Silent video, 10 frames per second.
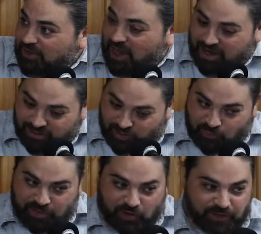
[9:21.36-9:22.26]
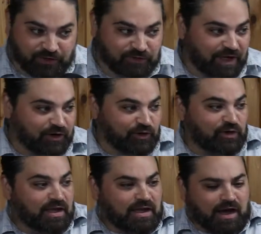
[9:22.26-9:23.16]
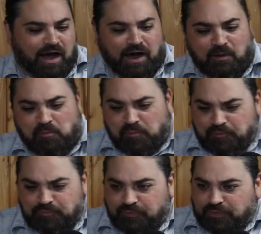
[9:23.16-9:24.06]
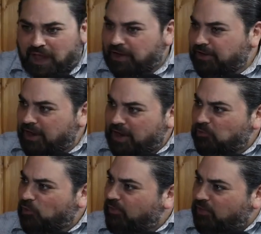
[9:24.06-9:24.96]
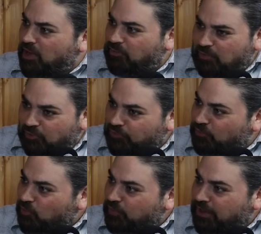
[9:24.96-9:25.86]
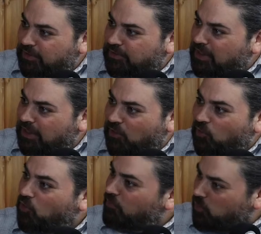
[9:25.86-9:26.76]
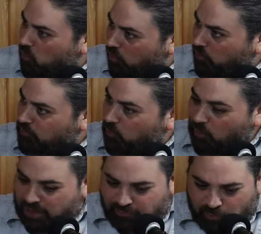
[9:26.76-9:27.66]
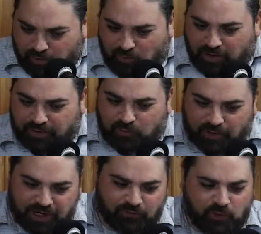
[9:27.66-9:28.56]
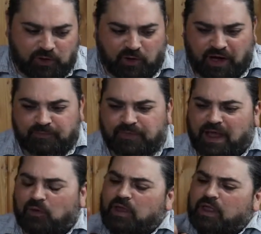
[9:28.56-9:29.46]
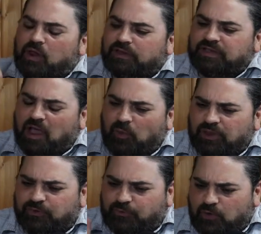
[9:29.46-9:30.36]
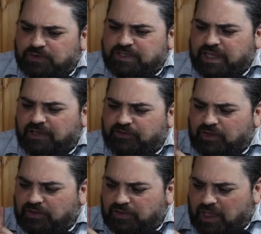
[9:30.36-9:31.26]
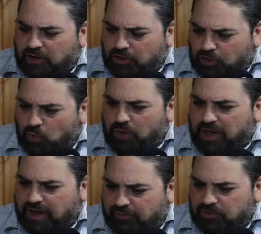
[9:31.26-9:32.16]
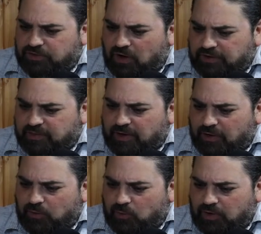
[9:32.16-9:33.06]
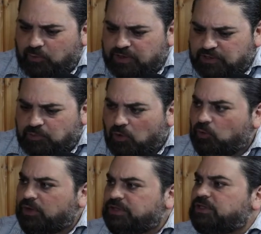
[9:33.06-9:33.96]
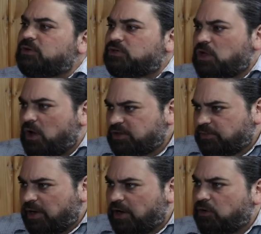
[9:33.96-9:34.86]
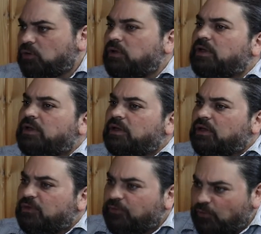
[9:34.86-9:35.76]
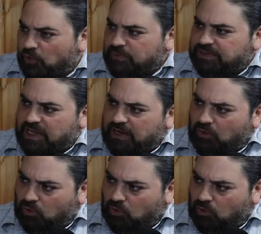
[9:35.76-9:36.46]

And here we are a year later. And we've got people zoomed in all over the world whenever we want. Now, Tom, one of the first things that you and I ever talked about when we spoke was you talked about firms that